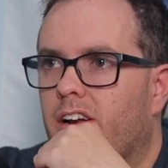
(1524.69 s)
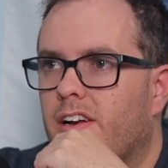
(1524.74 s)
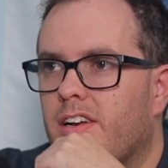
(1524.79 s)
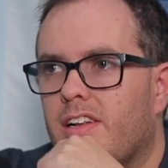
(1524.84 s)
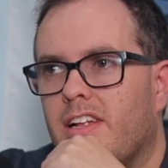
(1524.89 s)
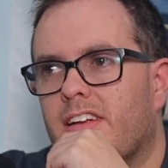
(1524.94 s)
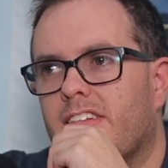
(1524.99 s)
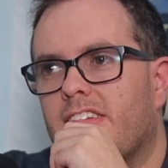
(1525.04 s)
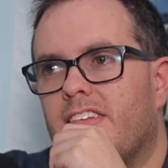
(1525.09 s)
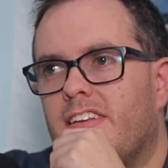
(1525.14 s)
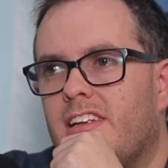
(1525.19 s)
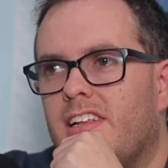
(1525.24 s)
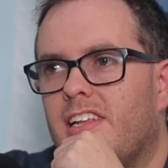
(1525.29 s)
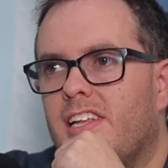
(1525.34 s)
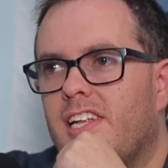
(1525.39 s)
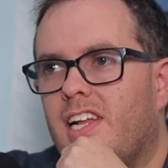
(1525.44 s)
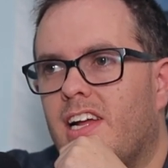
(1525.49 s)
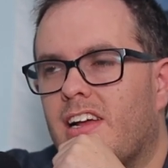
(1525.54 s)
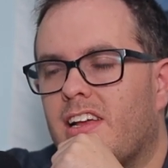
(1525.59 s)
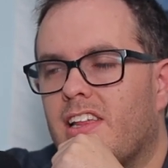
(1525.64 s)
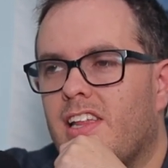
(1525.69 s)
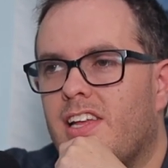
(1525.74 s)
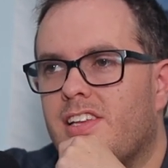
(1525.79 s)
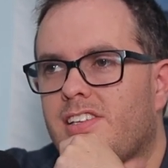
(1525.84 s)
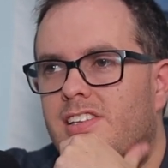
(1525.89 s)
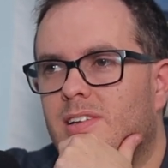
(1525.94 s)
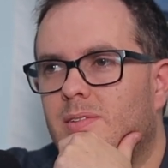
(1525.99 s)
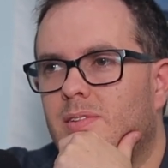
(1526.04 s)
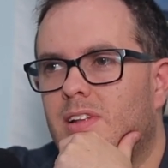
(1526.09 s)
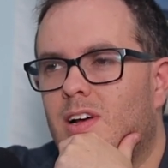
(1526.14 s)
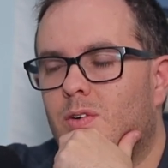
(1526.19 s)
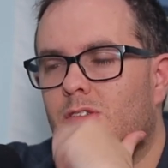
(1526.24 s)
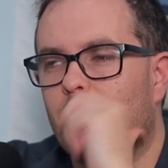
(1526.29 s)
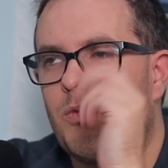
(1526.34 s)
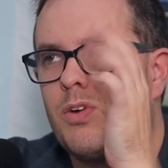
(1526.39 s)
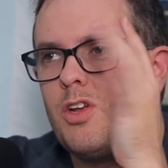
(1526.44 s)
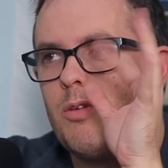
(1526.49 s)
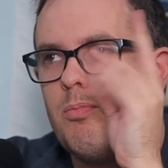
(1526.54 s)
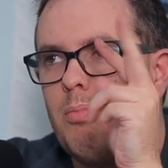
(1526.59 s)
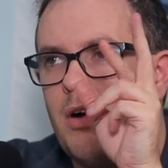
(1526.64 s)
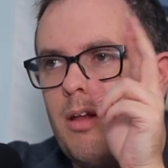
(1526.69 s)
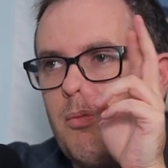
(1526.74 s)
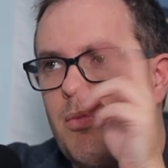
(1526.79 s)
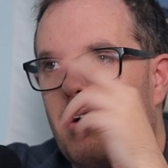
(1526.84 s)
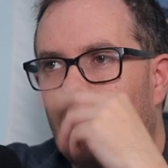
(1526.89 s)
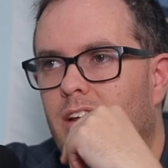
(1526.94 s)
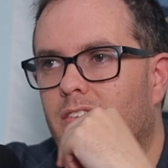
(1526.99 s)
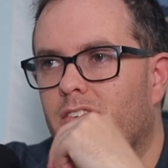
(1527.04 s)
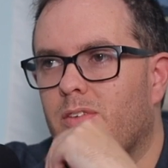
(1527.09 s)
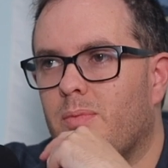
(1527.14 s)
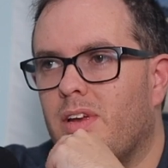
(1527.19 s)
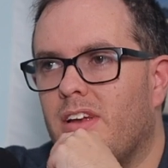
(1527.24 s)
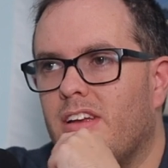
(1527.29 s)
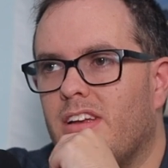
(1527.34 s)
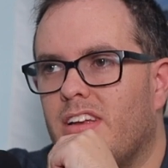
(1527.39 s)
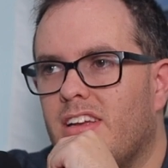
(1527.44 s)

Like they seemed that was way too buddy for me.